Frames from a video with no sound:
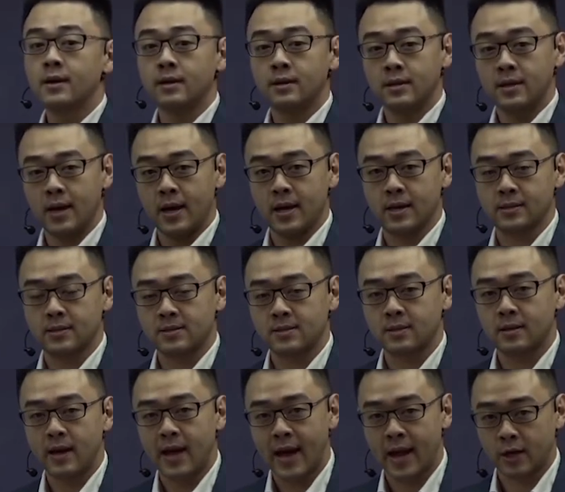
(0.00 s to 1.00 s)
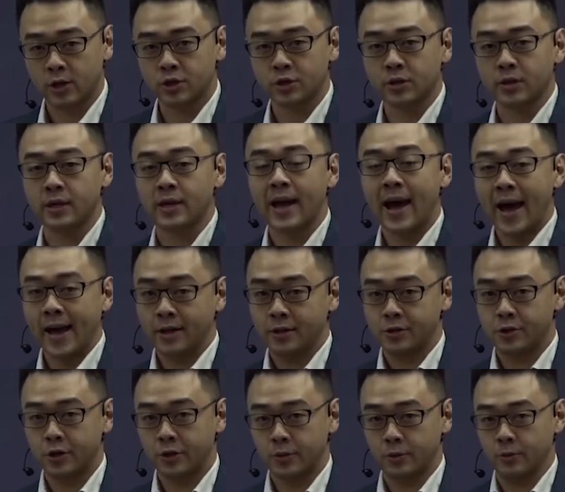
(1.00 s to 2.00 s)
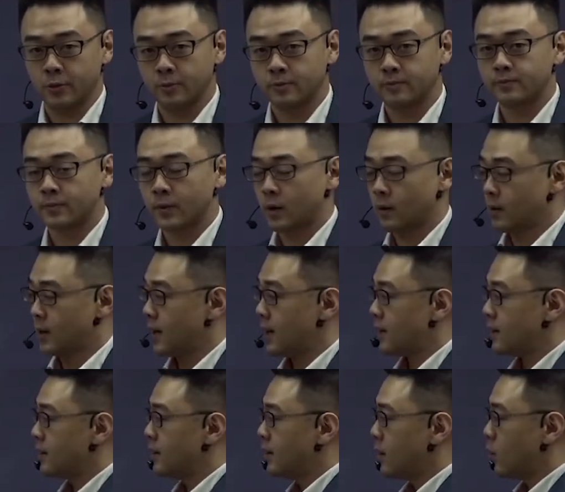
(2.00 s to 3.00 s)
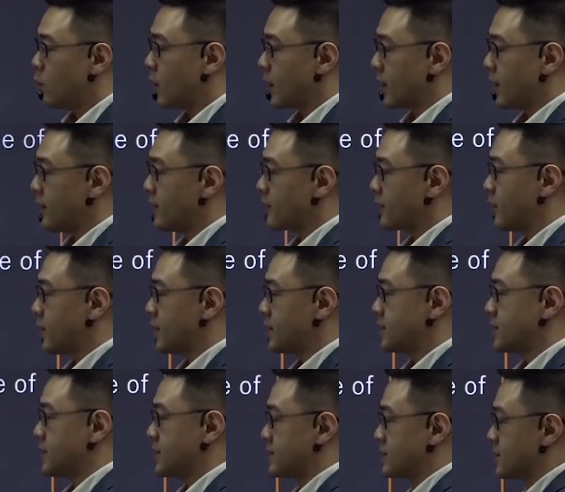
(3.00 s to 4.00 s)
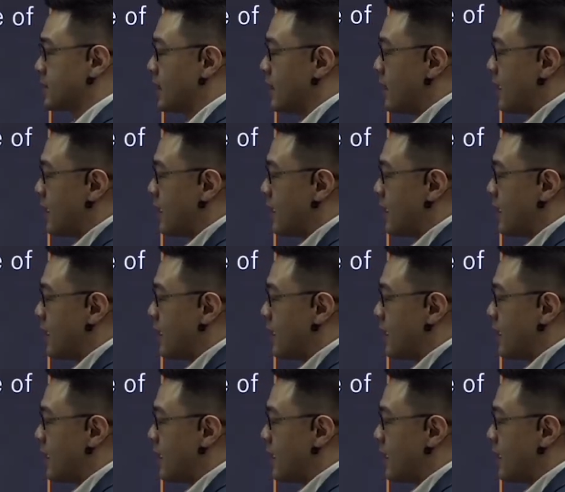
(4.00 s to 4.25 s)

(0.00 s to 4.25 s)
Yes, actually I do, okay? What kind of questions?